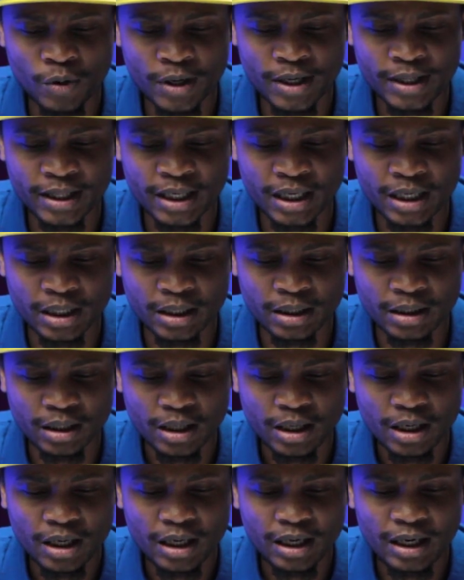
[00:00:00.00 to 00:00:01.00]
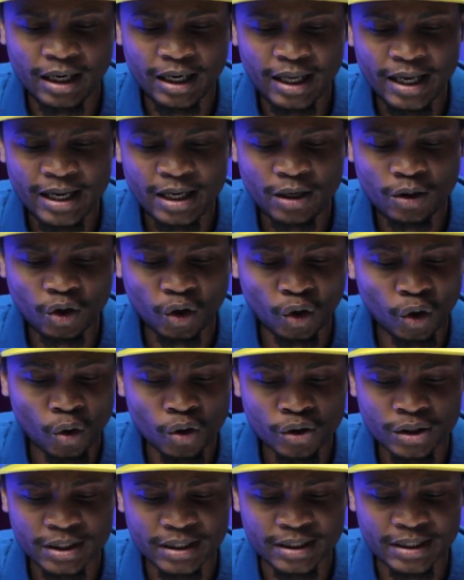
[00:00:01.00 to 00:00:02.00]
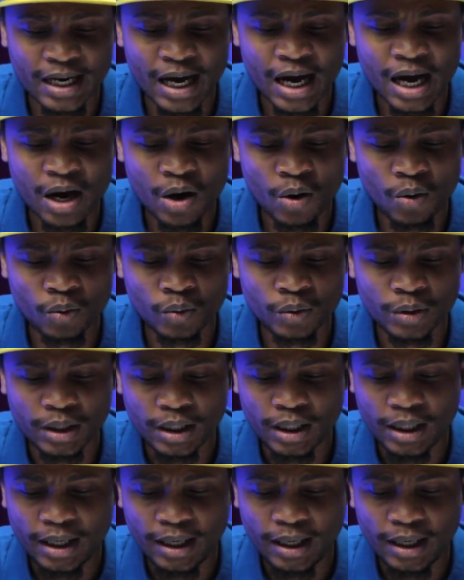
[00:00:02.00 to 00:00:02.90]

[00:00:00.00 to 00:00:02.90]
where they lay cloths down